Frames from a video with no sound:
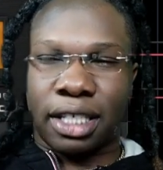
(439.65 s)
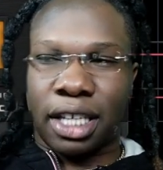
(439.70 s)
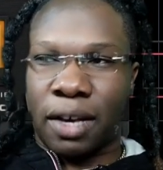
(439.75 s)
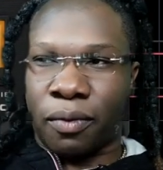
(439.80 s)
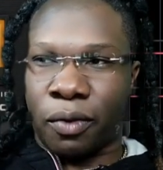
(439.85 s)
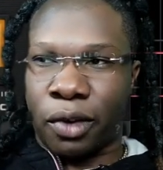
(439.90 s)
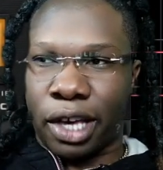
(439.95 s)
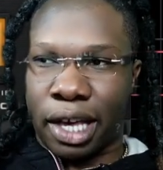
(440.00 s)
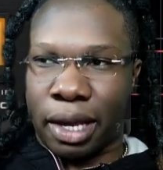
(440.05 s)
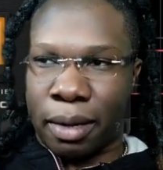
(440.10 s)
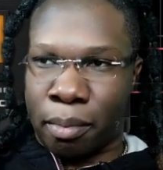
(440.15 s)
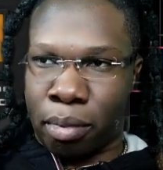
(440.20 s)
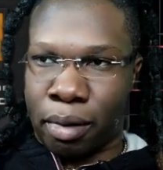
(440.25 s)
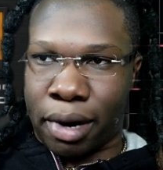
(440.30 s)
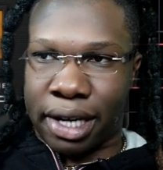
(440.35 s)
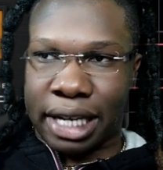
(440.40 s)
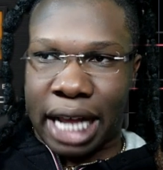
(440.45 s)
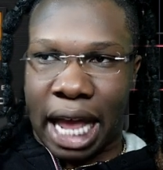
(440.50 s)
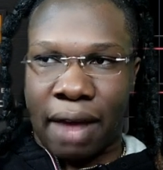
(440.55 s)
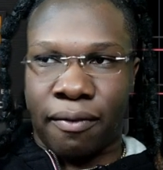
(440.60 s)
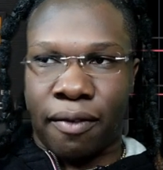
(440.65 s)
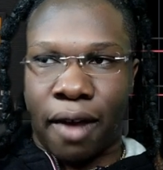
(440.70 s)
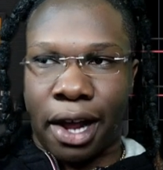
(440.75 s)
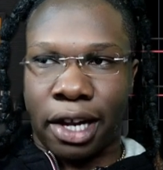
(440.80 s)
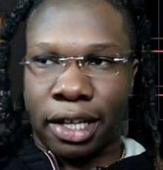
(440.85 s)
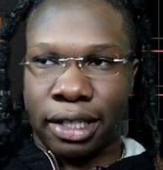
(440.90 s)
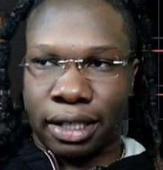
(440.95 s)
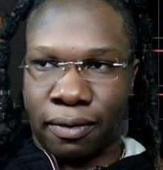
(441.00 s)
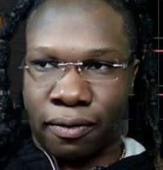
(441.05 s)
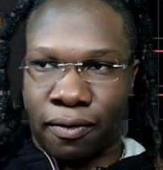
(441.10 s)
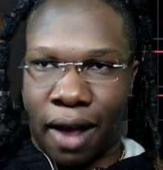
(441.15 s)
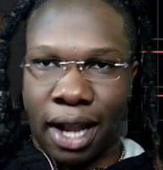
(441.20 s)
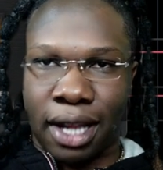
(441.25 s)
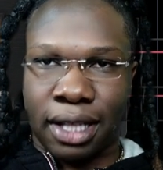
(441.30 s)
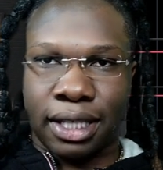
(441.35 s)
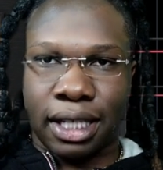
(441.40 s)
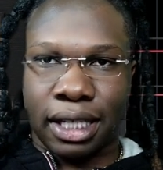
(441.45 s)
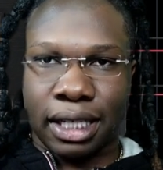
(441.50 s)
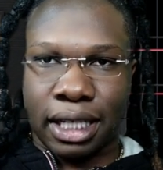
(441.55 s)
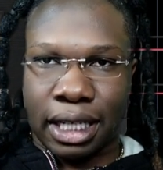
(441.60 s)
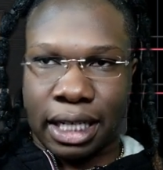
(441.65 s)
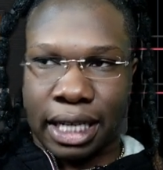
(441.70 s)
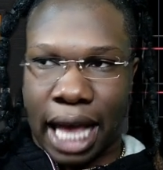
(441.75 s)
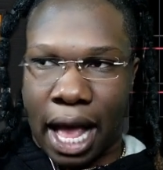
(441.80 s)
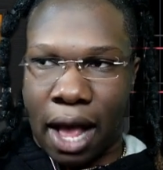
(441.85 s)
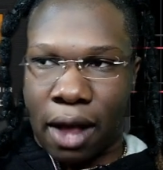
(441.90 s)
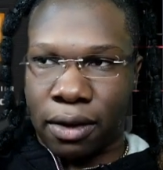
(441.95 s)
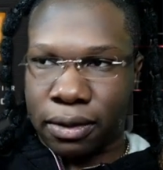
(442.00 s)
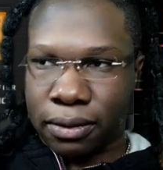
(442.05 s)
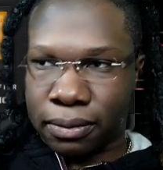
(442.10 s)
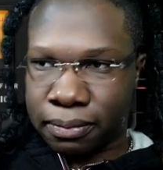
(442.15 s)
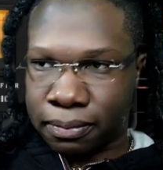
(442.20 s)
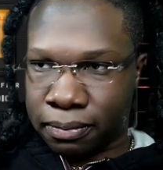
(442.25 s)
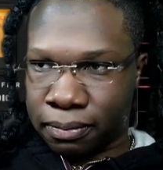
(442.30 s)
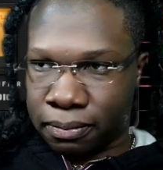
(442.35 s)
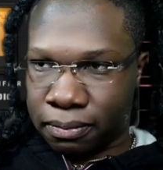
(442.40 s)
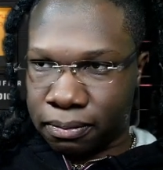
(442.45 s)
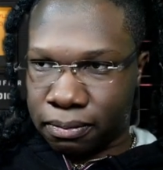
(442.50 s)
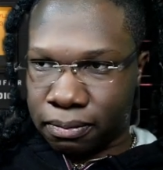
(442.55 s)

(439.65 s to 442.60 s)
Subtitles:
Let's see if we can bring that volatility down